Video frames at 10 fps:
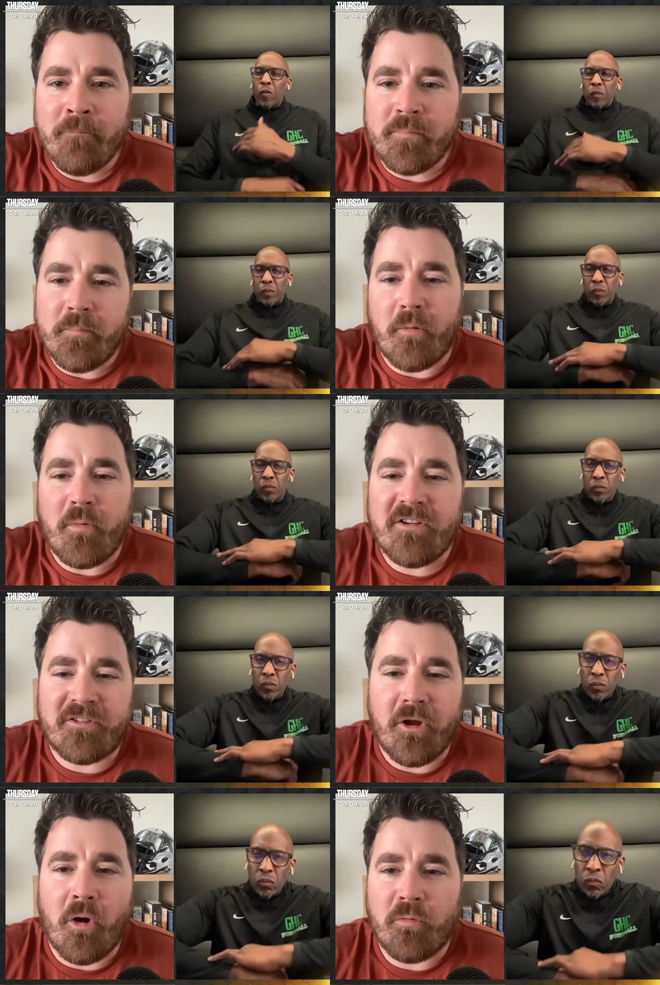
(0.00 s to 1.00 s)
Speaker 1: but we
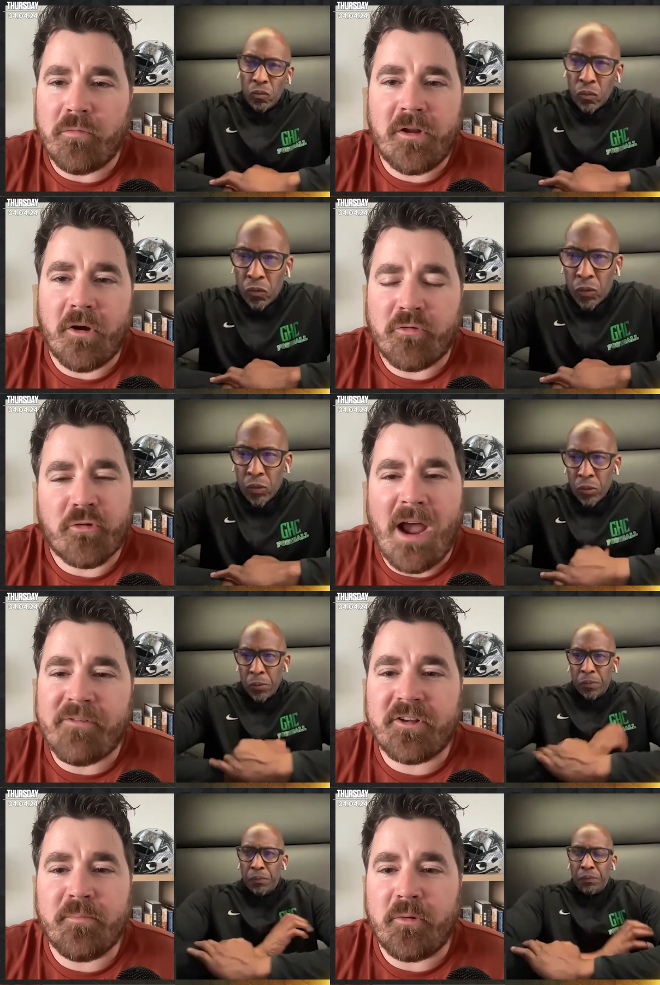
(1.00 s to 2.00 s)
just know, you know,
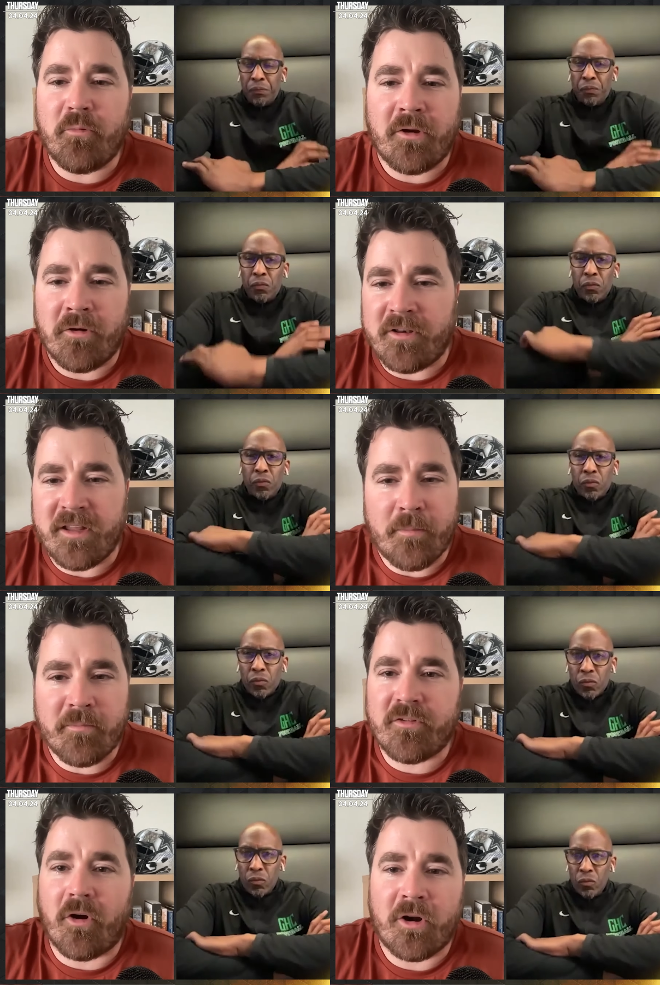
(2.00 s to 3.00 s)
drafts can be weird.
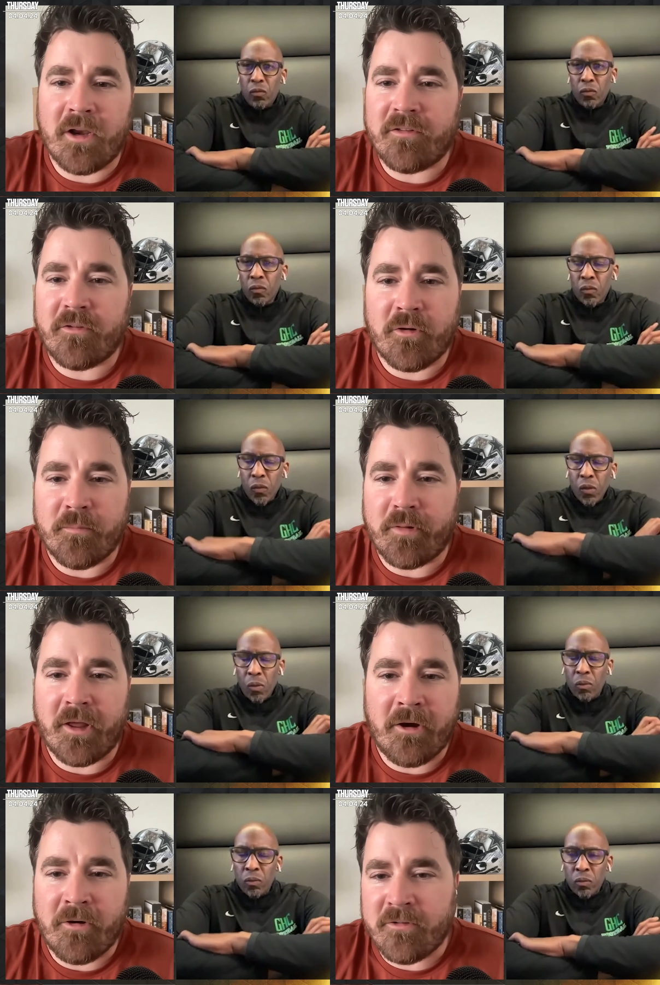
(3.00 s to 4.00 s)
Teams target certain
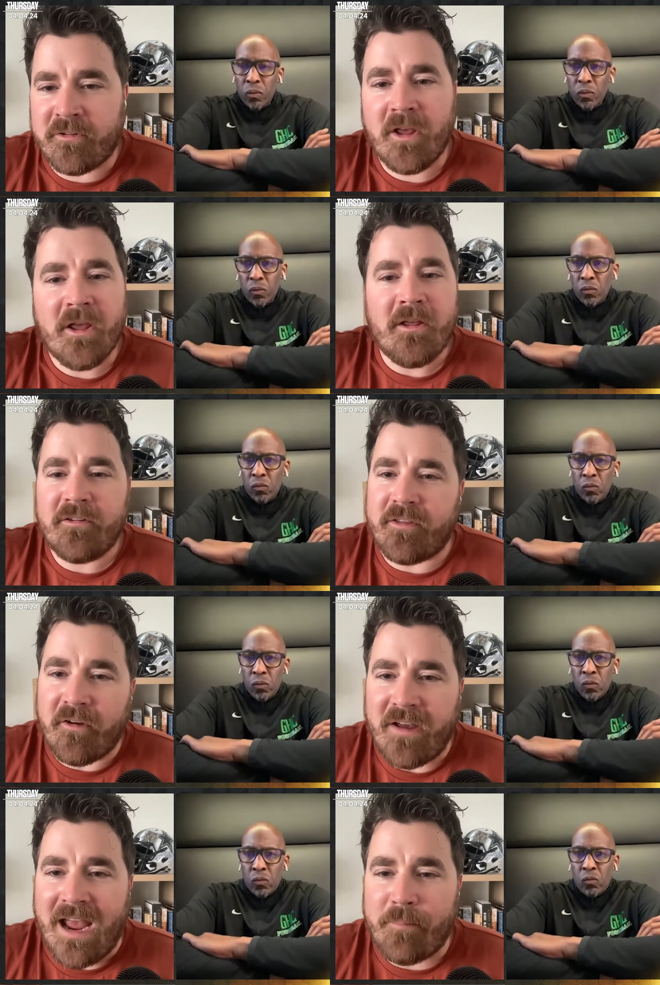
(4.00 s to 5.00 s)
players,
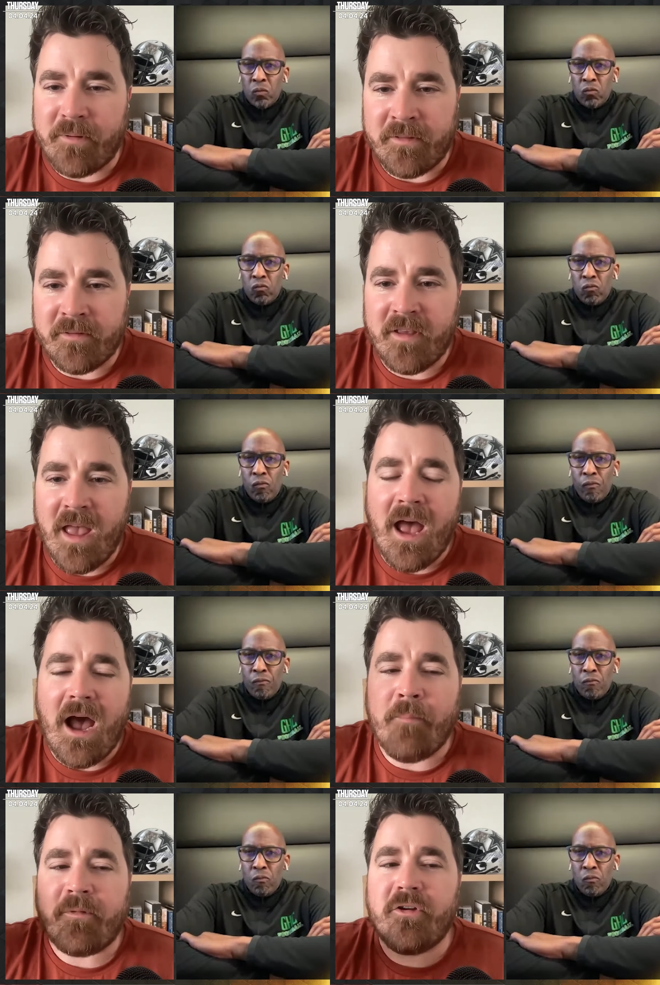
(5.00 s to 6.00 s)
stuff happens.
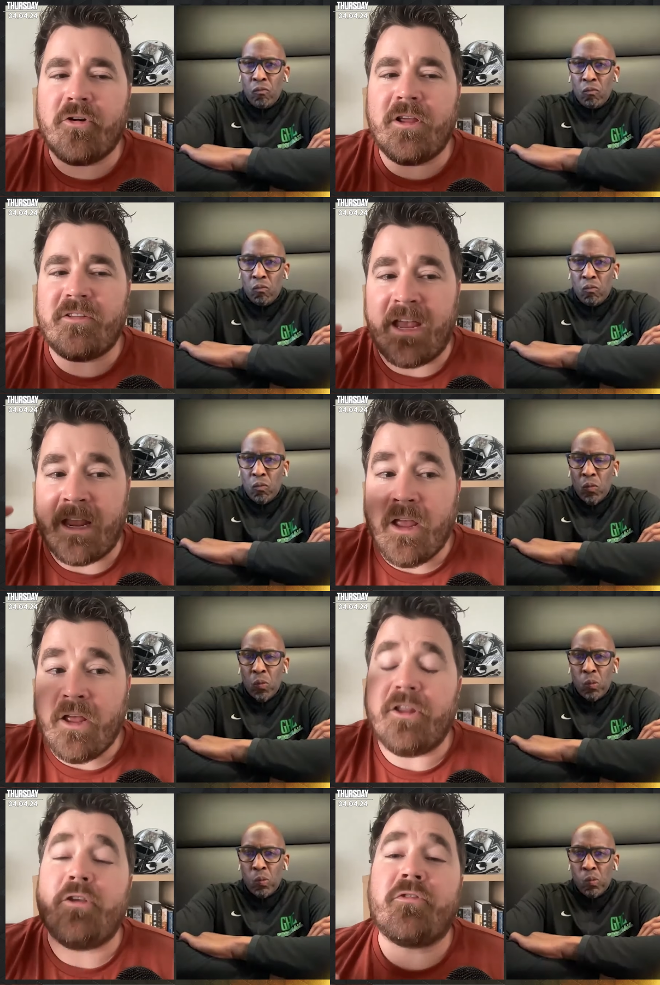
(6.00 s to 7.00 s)
I'm curious, like,
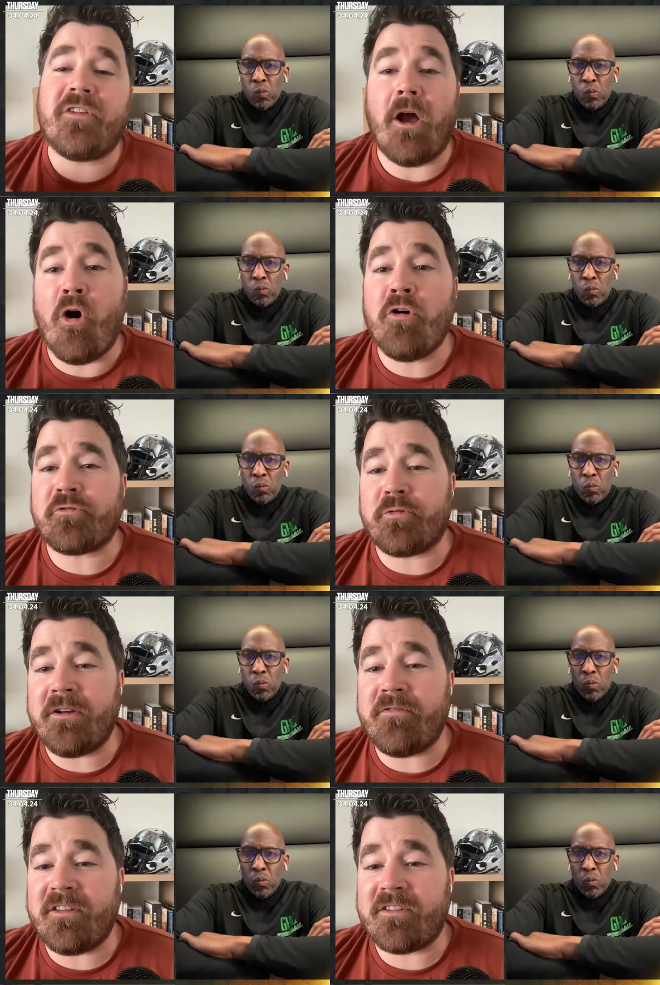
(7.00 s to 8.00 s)
do you see all three
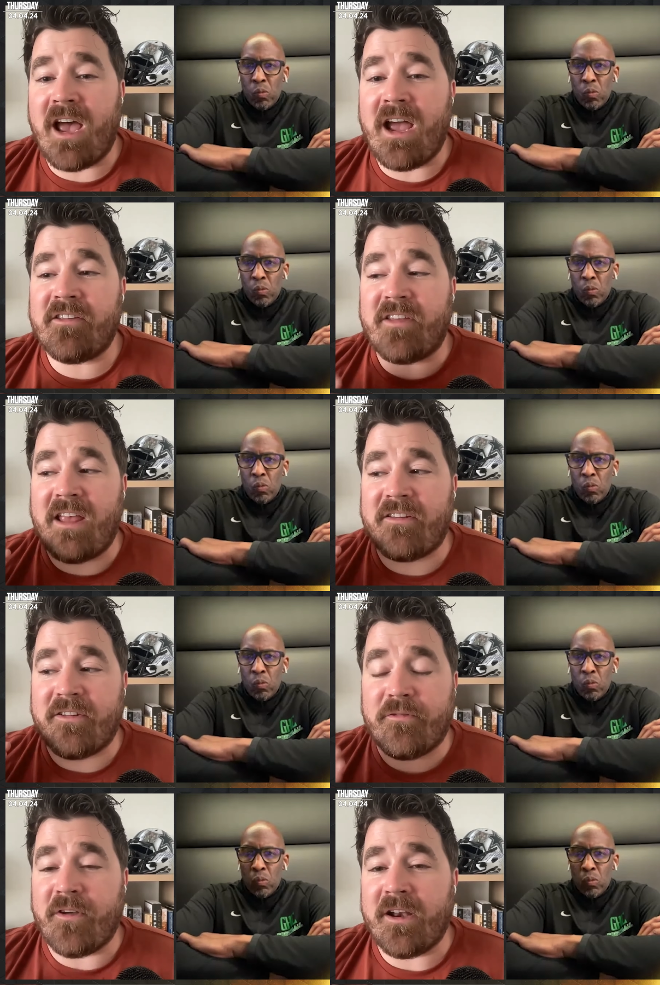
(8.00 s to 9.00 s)
of these guys as
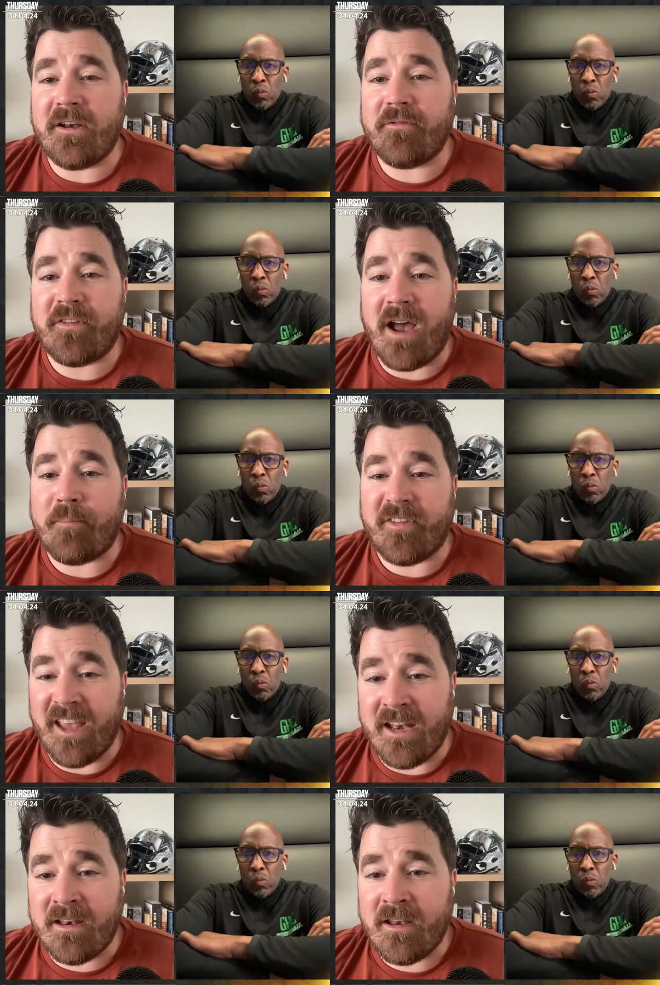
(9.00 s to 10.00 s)
definitive top
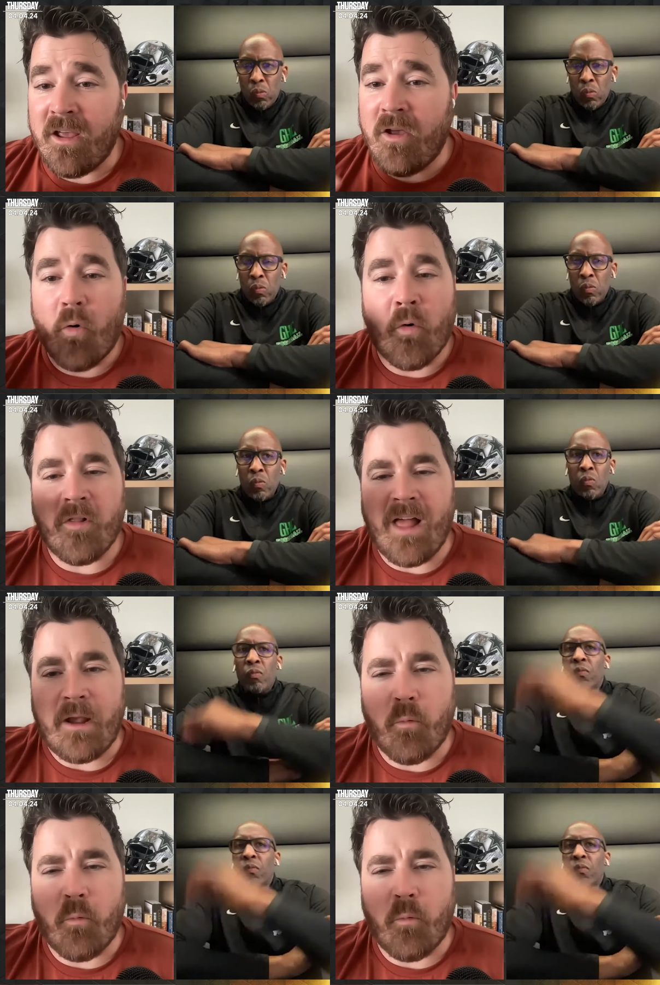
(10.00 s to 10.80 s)
10, or like